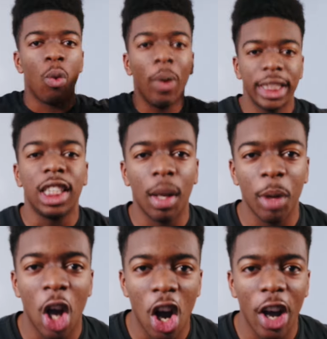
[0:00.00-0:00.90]
What's up,
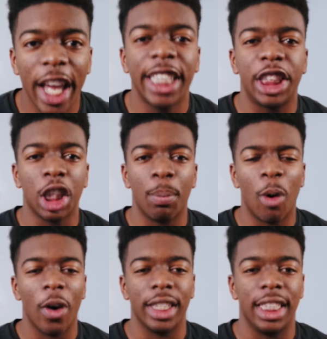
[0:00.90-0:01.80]
y'all? It's your
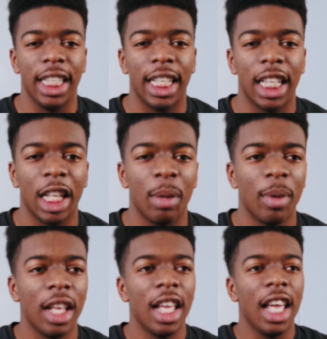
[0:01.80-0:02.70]
boy T Clip,
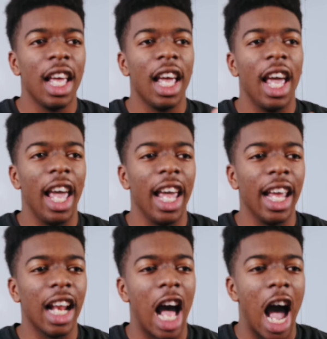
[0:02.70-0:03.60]

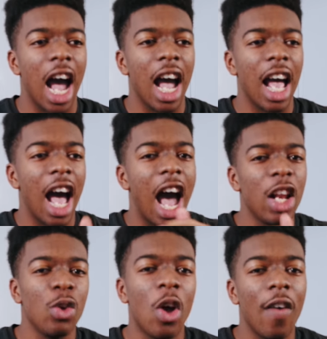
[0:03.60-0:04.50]
and I
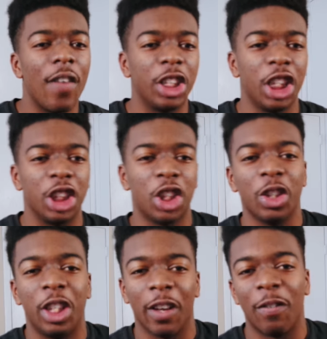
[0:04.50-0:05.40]
don't know if I should show
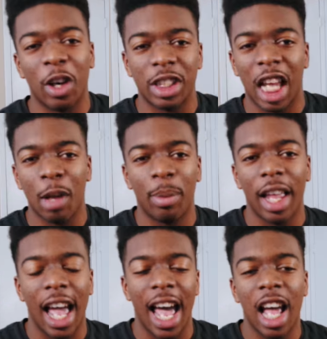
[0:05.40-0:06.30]
you the first
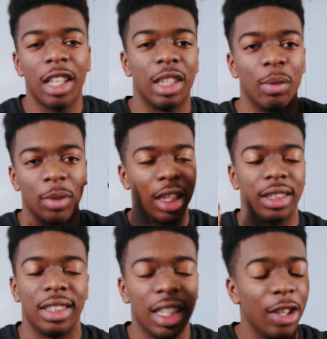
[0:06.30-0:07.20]
gameplay I had, so
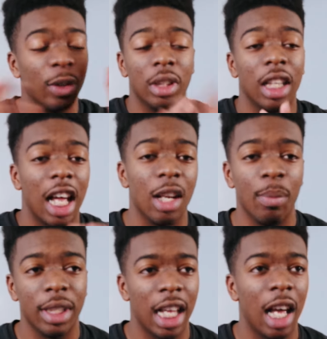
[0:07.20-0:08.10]
because it was a lot of
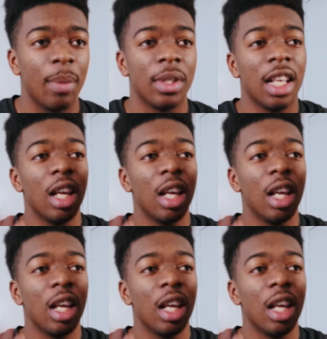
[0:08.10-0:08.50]
mishaps.